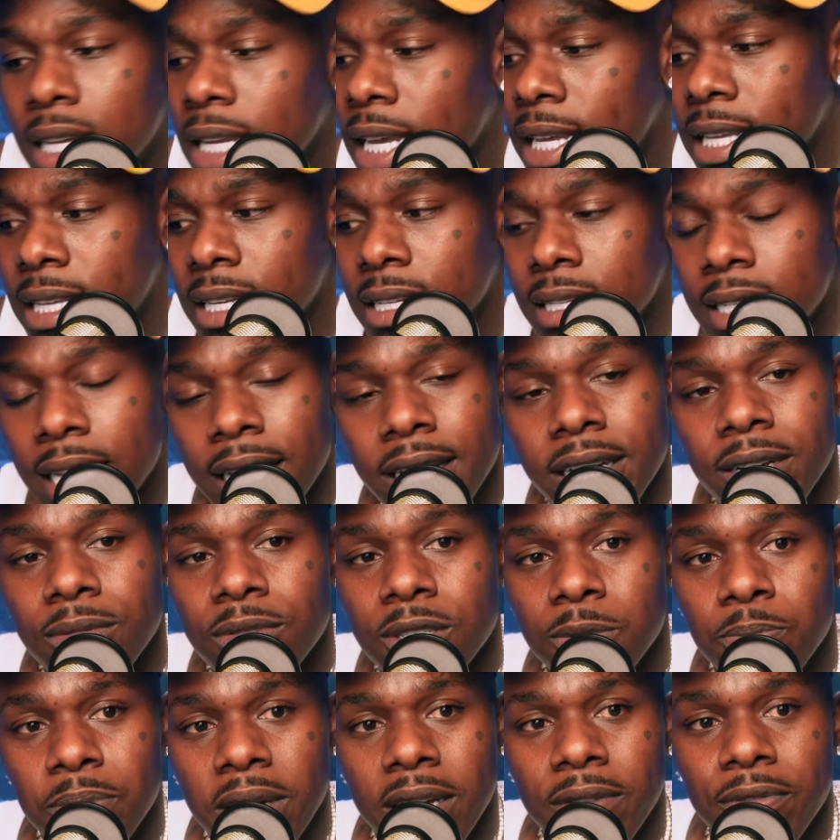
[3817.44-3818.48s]
they get
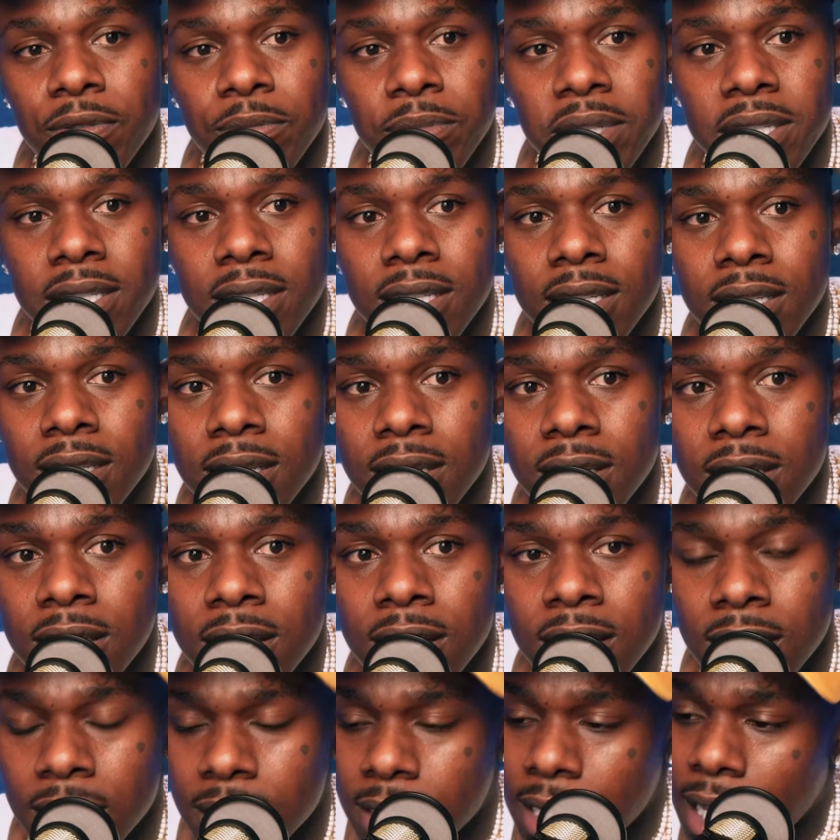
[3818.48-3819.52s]
respect from me.
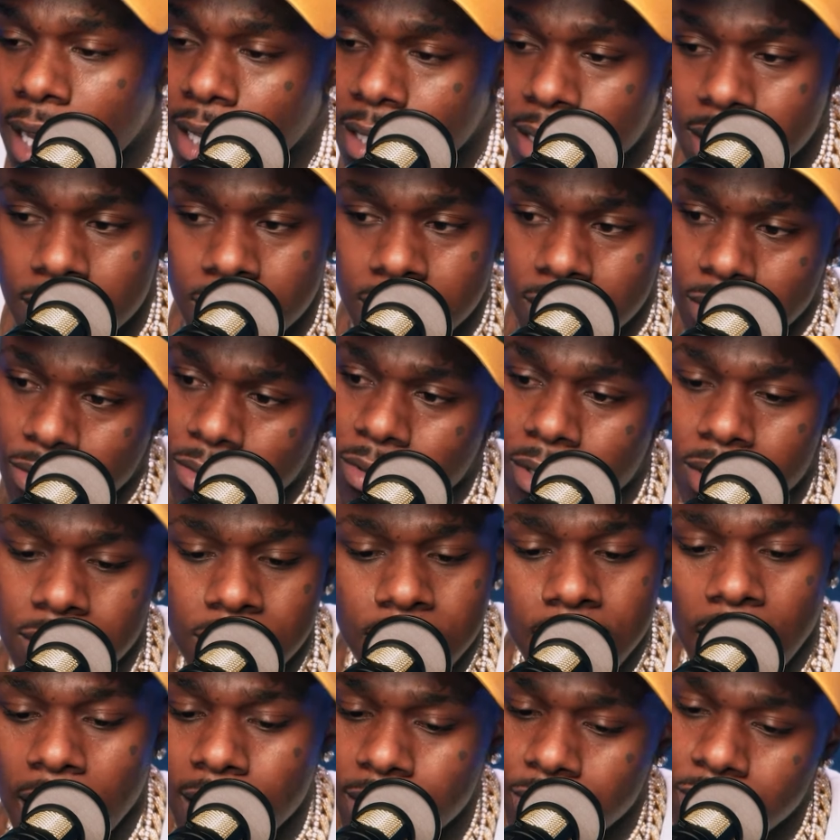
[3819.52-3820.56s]

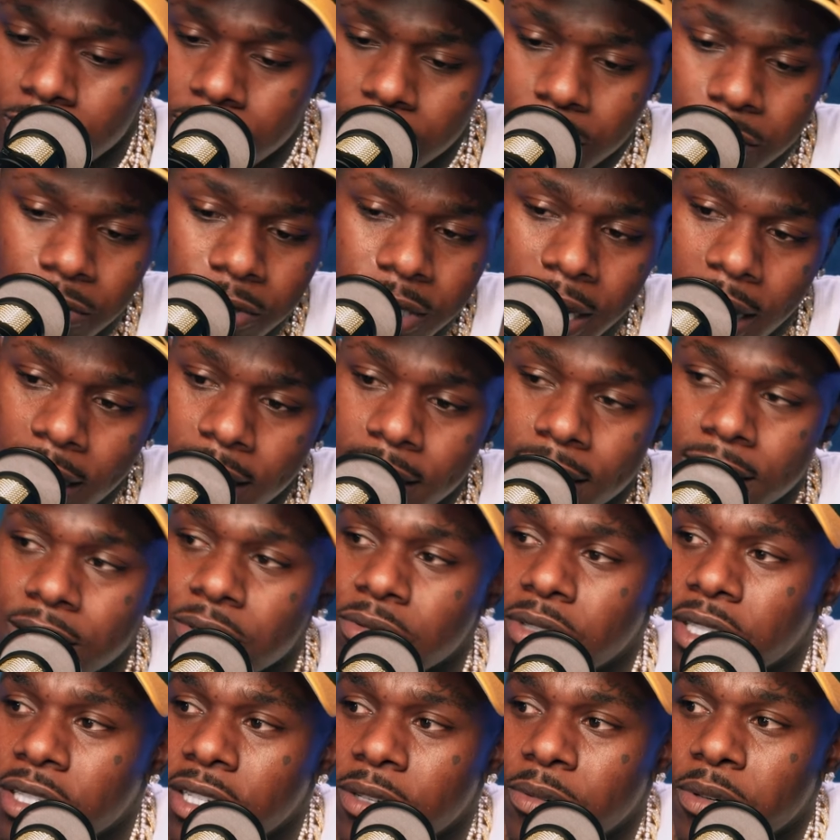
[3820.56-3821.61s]
You gang, you
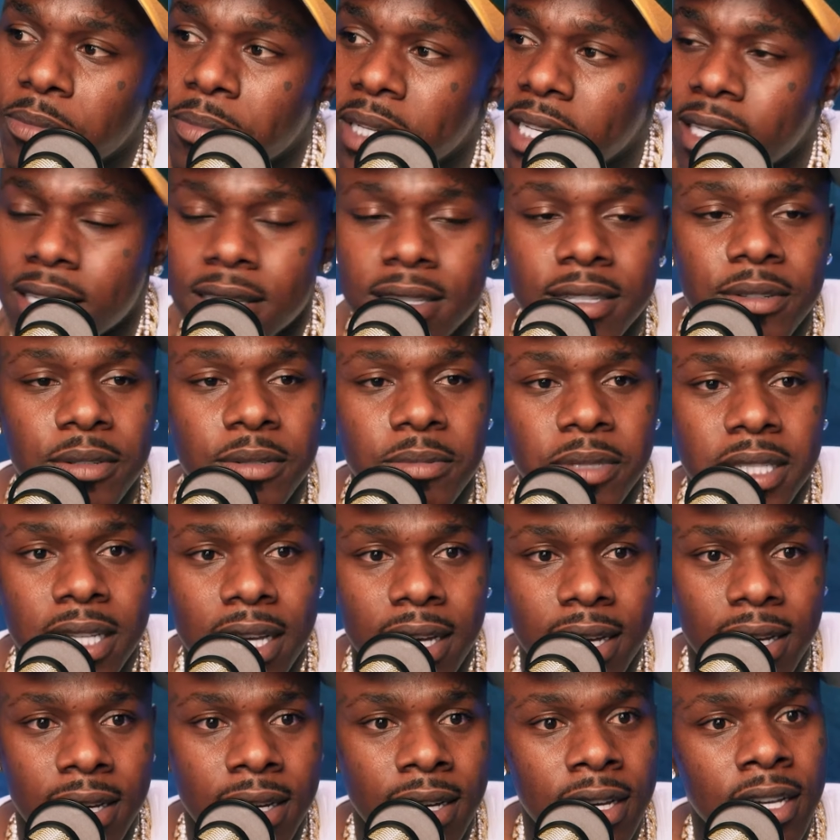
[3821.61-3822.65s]
good with me. You know what I'm
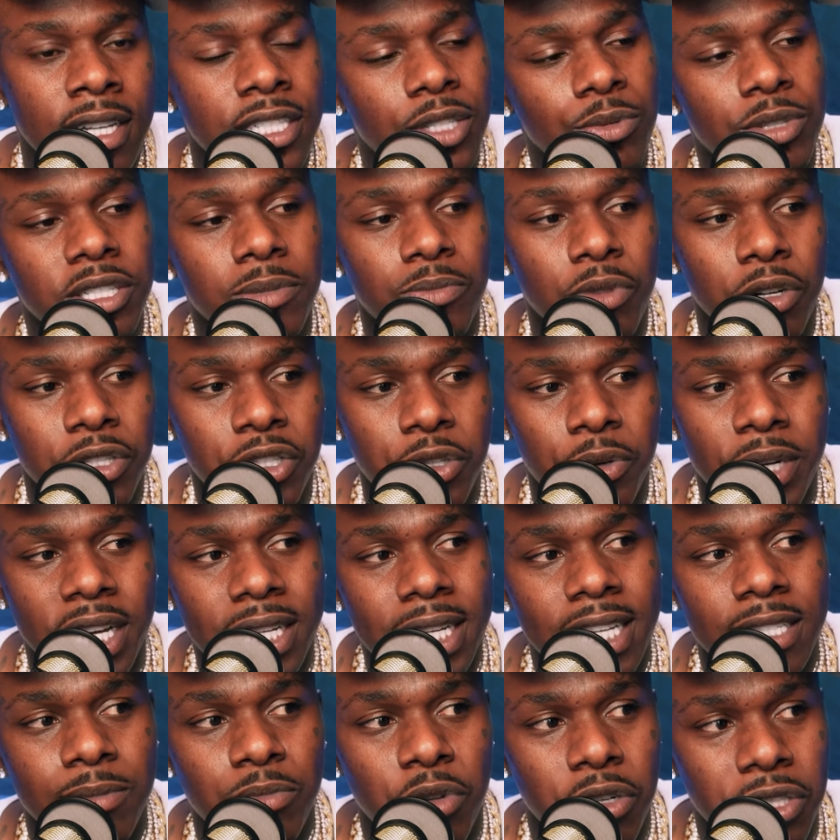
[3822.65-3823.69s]
saying? So it's more so
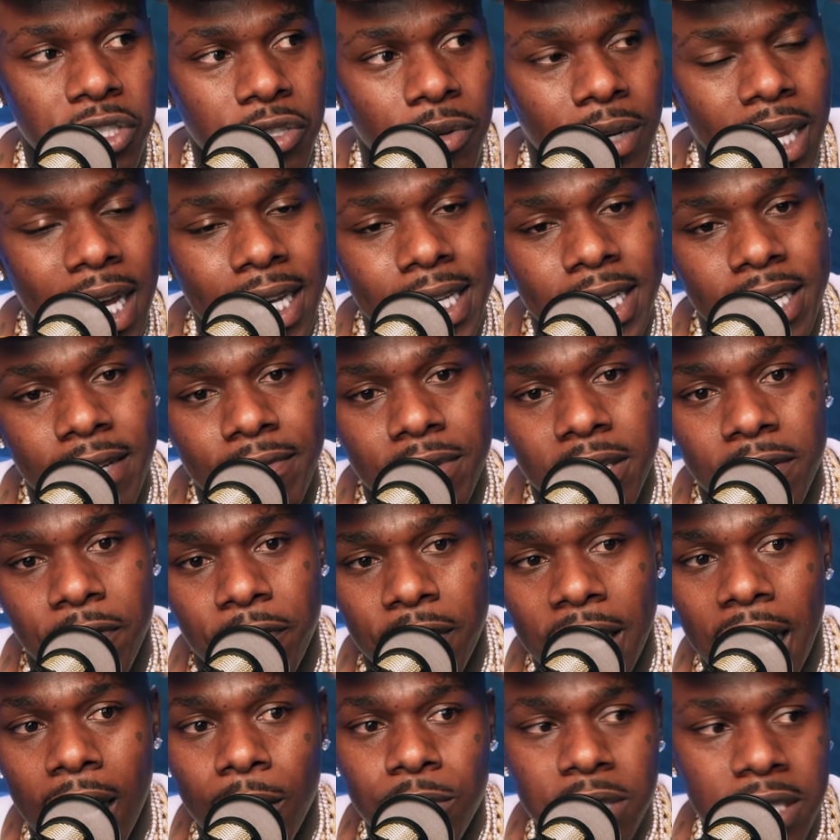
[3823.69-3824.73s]
that's more so like giving the
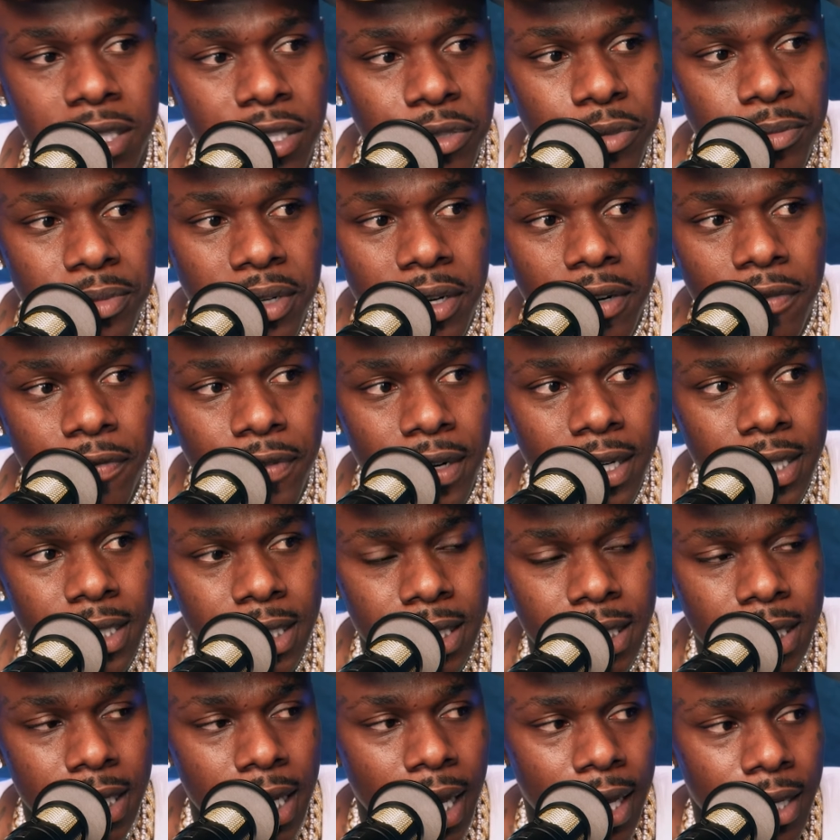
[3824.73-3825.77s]
flowers to motherfuckers
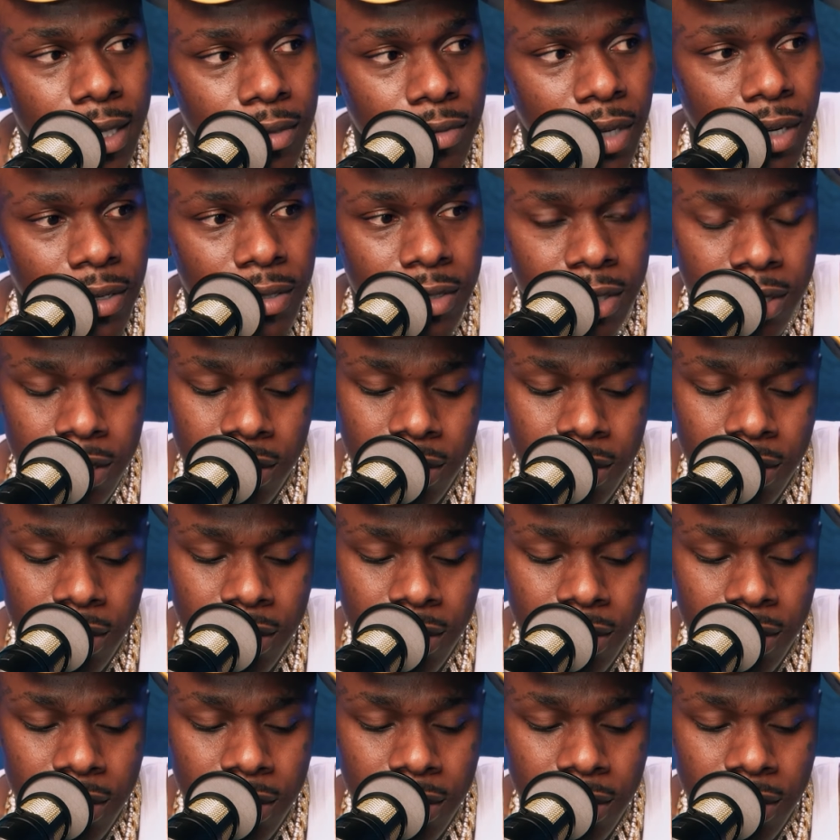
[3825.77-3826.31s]
that like, you know,